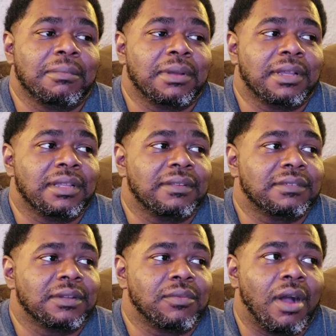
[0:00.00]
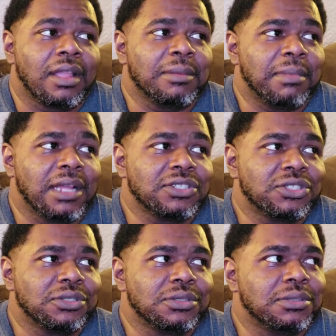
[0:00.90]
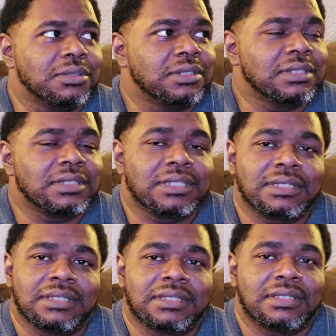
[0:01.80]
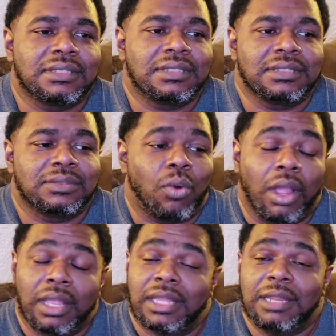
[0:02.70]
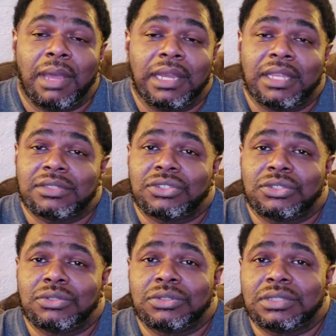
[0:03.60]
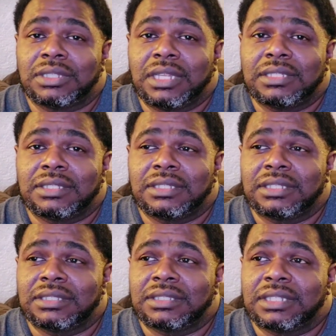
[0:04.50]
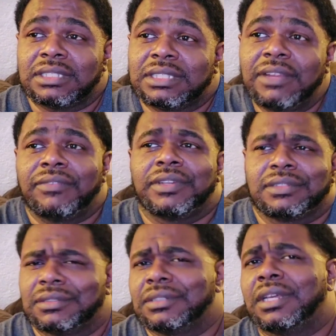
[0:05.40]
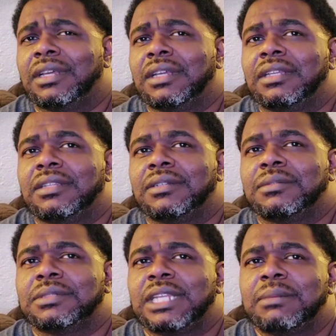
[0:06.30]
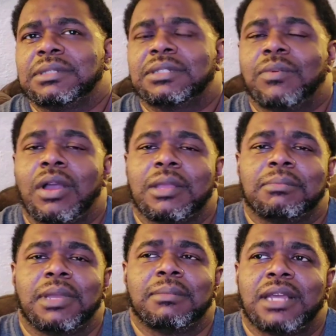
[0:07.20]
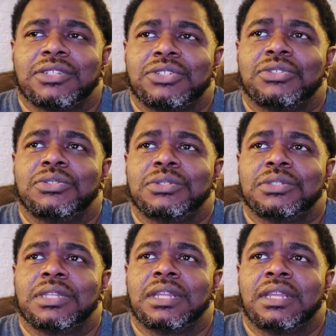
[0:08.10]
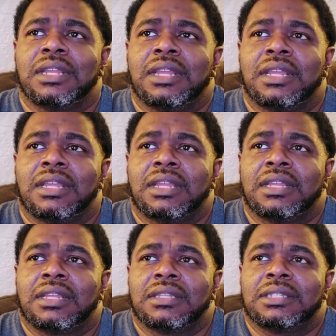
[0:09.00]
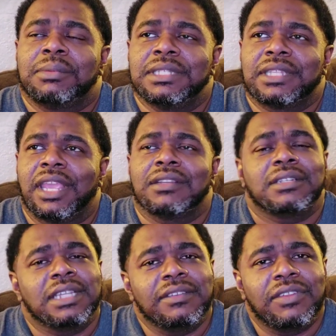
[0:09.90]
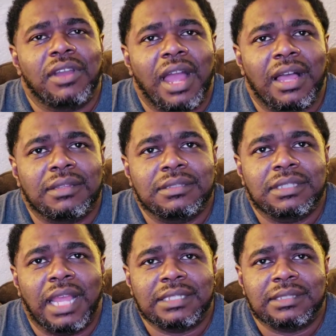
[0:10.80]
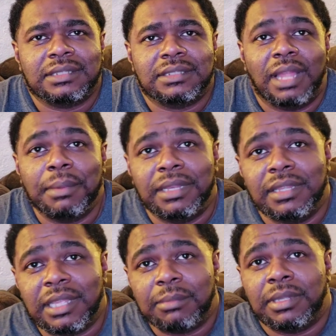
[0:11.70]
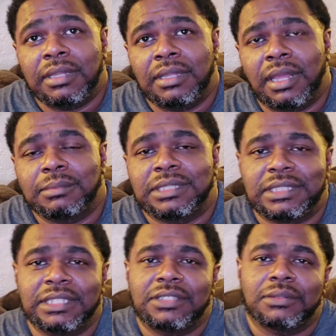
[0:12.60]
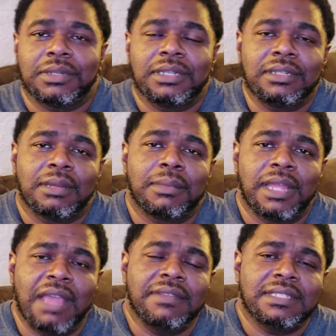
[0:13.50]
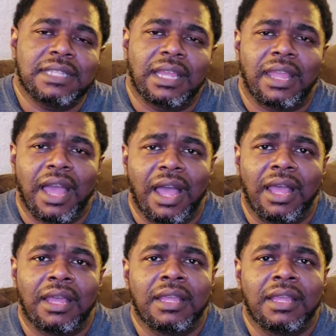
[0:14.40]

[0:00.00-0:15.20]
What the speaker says: but to walk in my shoes is just, to walk in anybody else's shoes is different. Duh, you know what I'm saying? But to walk in my shoes, to be scared to leave your house I mean, look at me. I'm 6'3", I'm a heavy set guy.